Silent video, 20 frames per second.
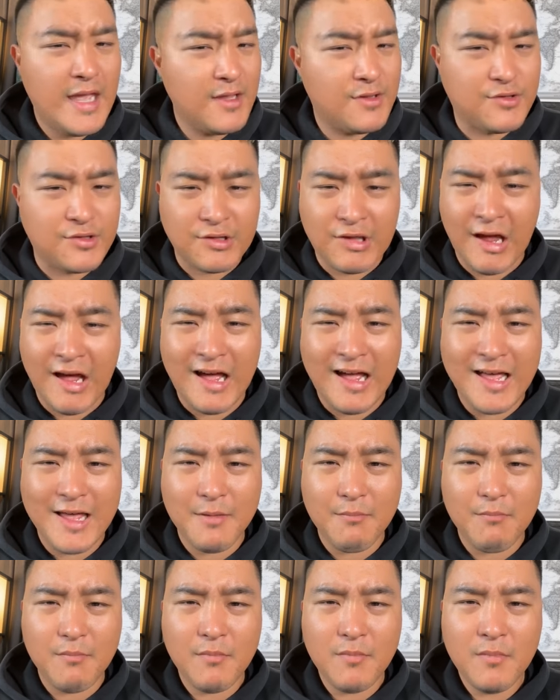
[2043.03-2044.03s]
It's
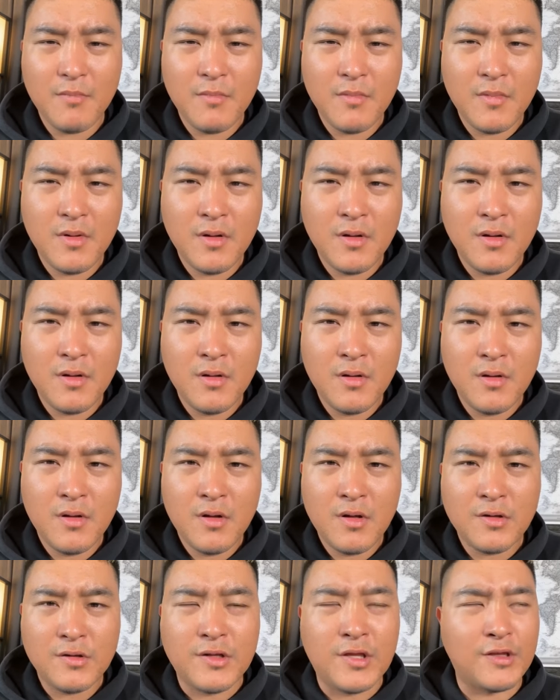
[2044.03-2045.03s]
time
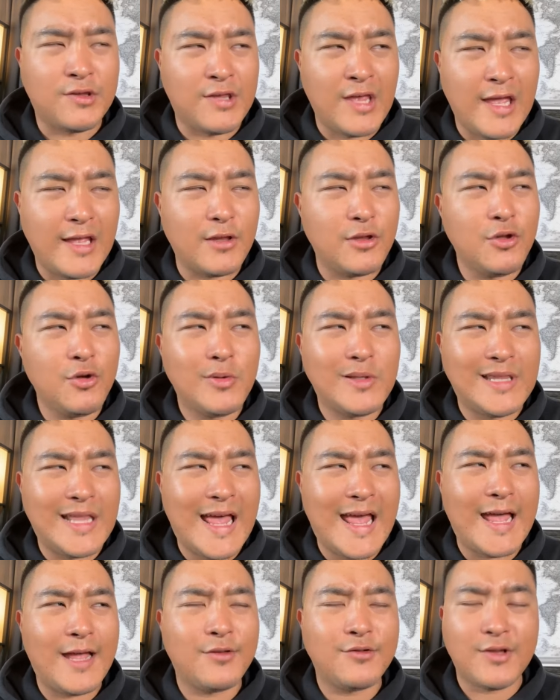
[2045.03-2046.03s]
to take new
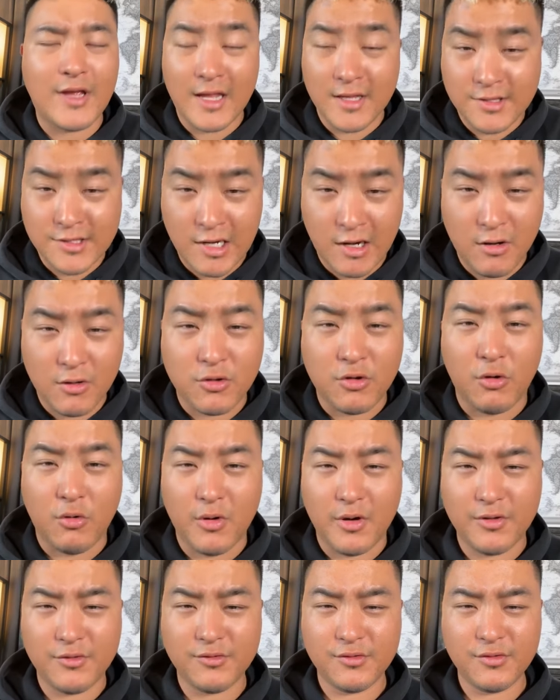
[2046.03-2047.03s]
lands and
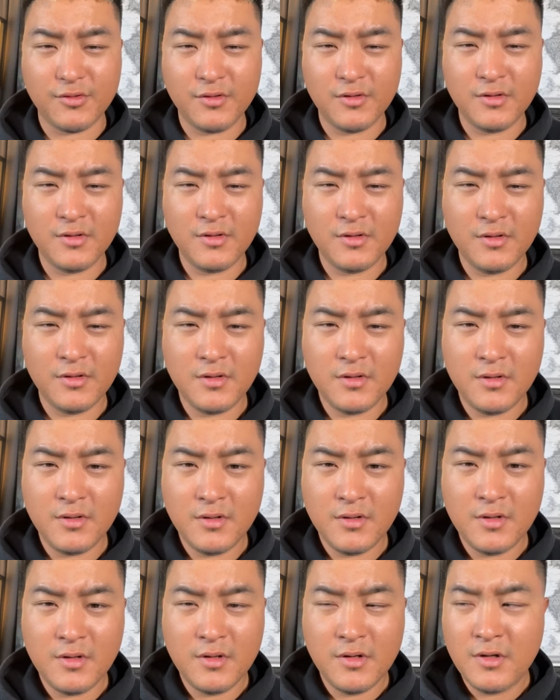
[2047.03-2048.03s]
territories,
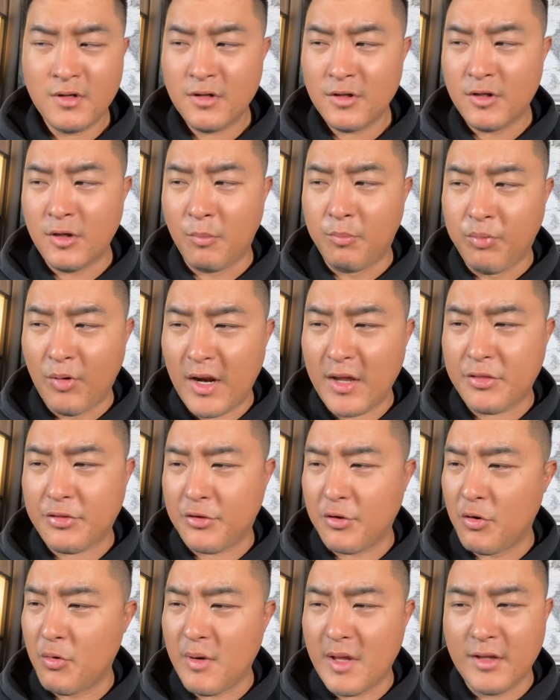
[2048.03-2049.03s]
to break
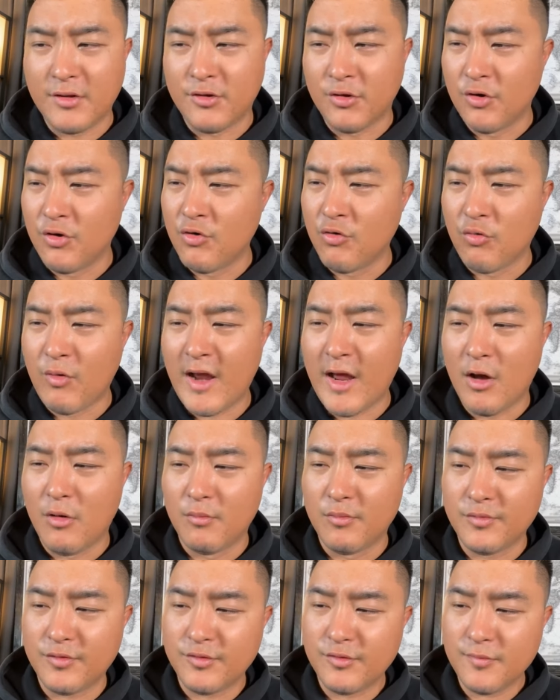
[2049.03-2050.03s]
through into new
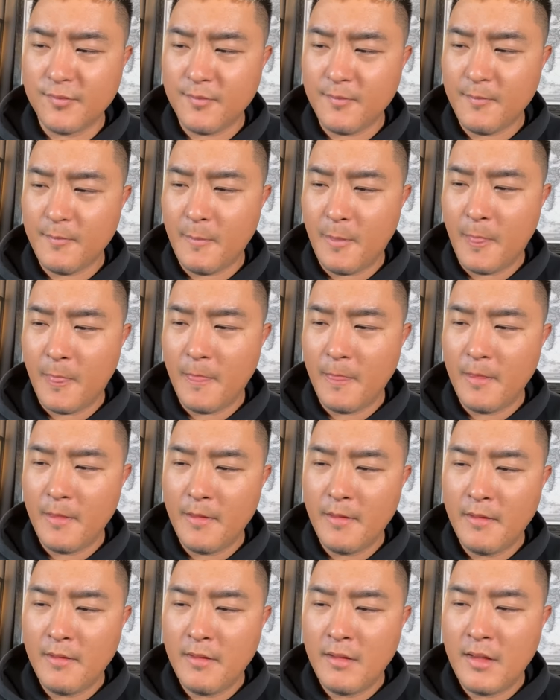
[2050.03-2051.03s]
realms.
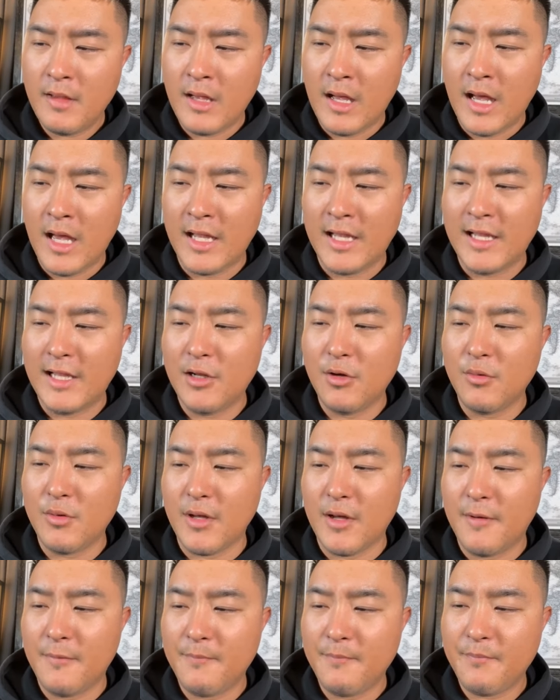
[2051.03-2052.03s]

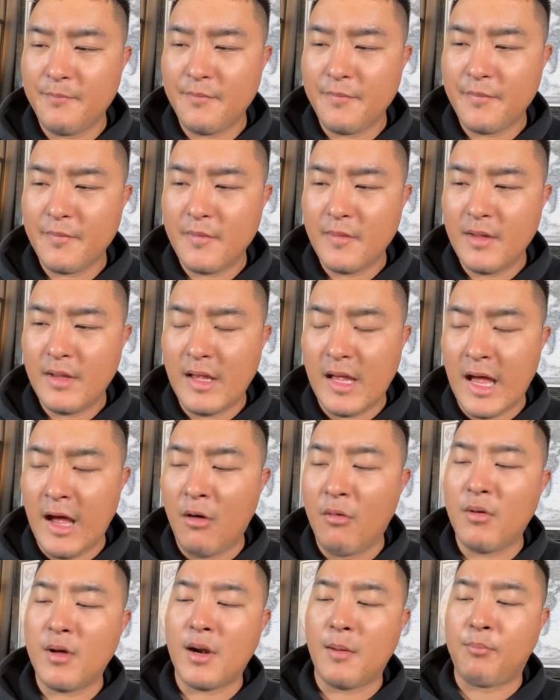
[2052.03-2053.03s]
Hallelujah.
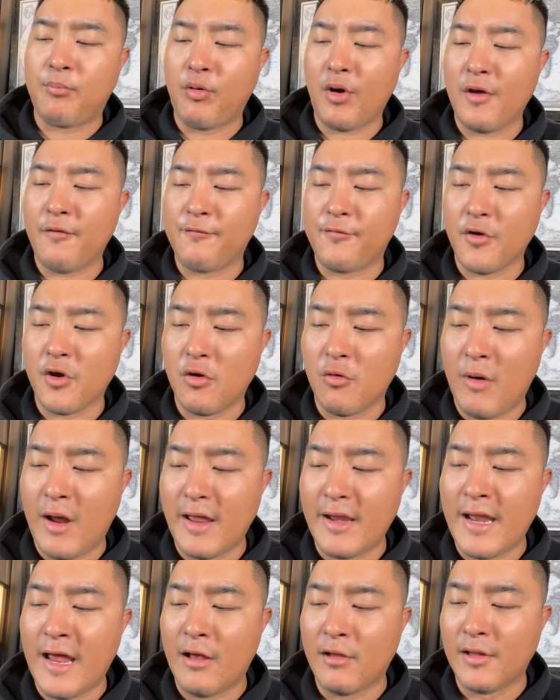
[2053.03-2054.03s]
I want to pray for you
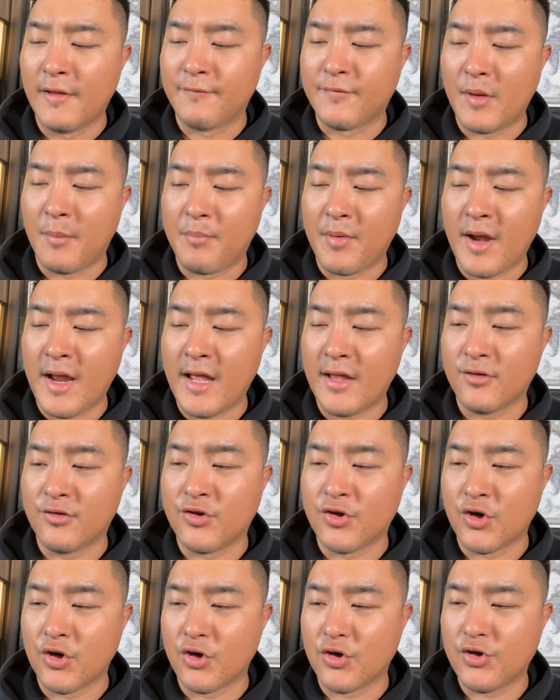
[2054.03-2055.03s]
right now. Lift up your
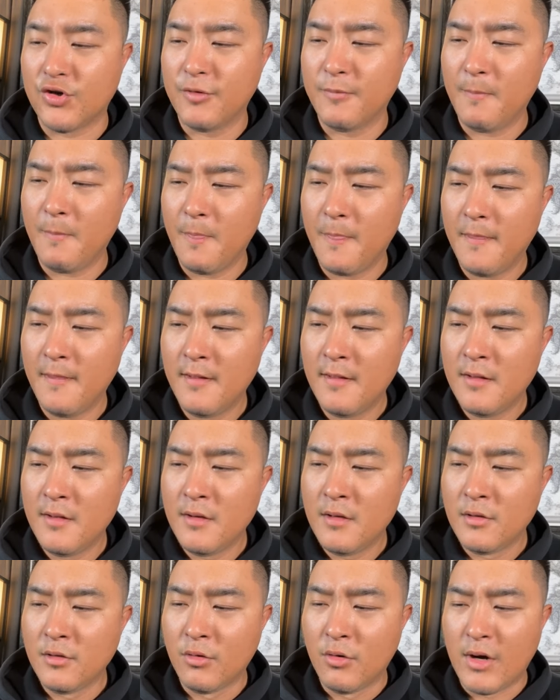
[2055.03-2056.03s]
hands, church.
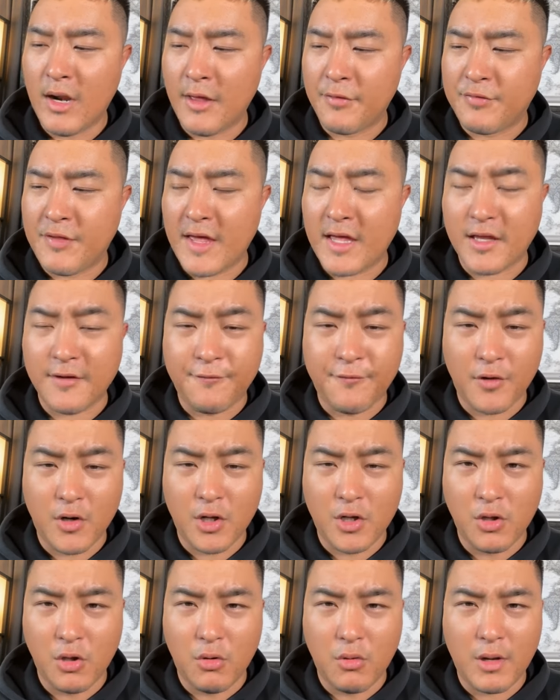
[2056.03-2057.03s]
Lord, I thank you
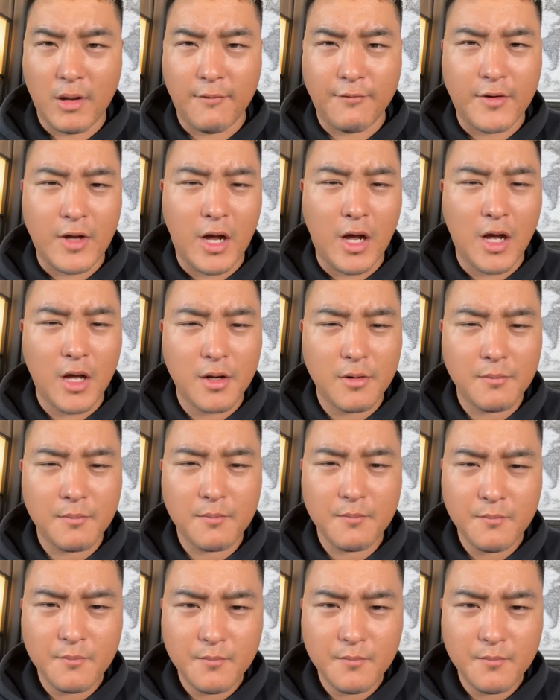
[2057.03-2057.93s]
for the glory of God.